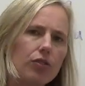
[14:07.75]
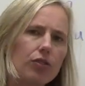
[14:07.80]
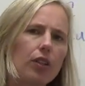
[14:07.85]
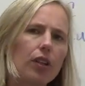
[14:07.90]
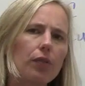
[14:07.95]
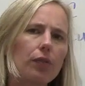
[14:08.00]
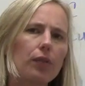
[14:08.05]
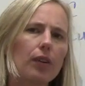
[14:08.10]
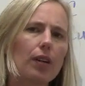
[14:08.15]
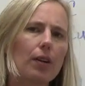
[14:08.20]

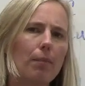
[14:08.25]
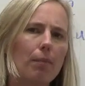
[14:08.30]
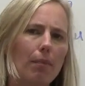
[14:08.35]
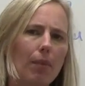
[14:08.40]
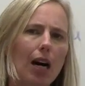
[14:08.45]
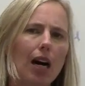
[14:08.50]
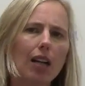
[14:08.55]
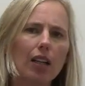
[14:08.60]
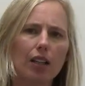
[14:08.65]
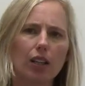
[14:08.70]
different
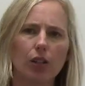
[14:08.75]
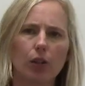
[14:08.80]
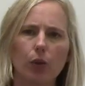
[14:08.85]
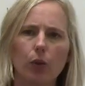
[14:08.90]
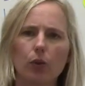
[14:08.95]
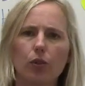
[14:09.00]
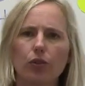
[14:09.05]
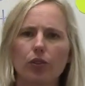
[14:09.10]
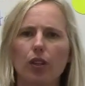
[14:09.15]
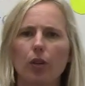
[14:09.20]

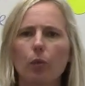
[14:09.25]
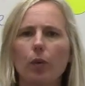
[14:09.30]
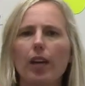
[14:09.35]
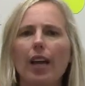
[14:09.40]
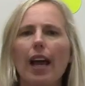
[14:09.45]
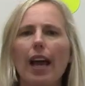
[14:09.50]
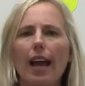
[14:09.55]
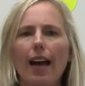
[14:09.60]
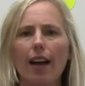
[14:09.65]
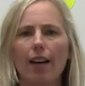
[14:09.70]
molecules that we
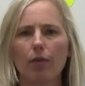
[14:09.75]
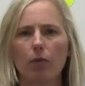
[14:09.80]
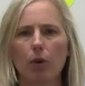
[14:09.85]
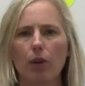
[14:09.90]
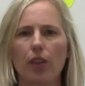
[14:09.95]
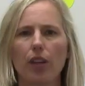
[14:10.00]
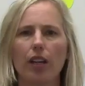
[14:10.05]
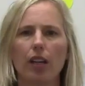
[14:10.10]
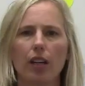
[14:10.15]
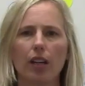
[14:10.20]
have
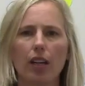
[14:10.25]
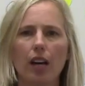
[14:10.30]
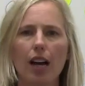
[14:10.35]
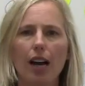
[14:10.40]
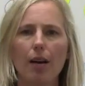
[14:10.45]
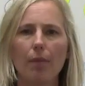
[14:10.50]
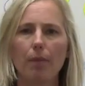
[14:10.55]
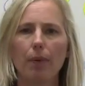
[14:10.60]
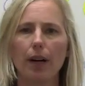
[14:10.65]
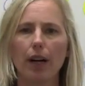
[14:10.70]
within a
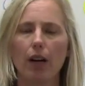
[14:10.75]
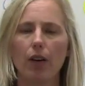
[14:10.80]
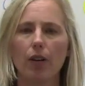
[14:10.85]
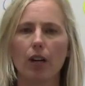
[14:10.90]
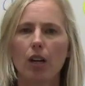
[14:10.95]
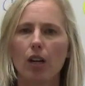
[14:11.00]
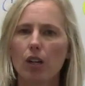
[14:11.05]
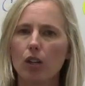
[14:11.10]
compound,